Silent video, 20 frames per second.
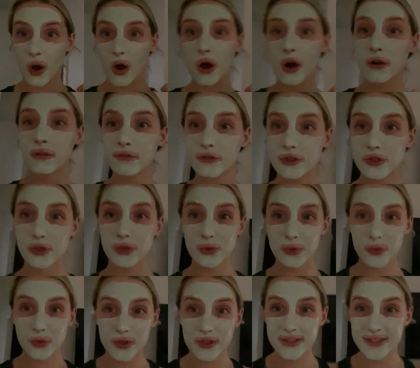off
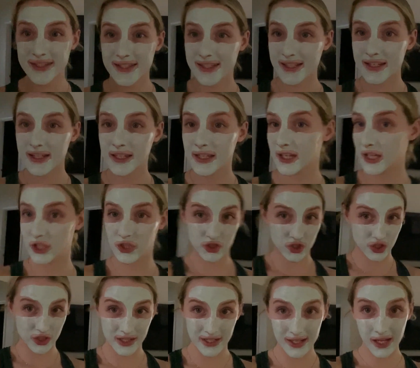to the
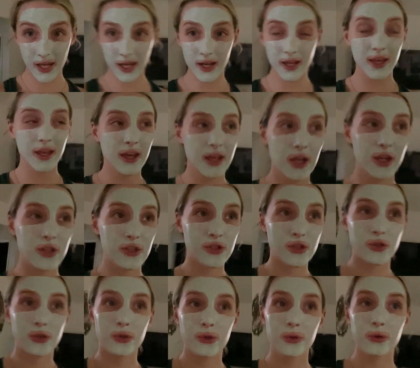kitchen
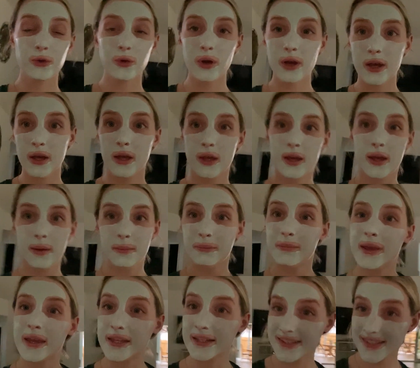to
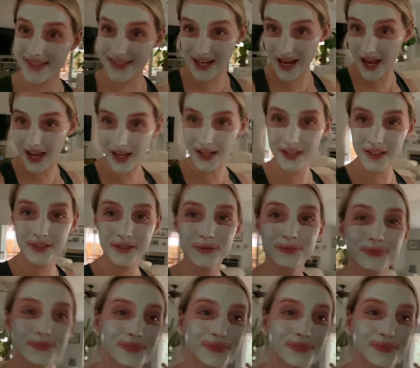make a snack.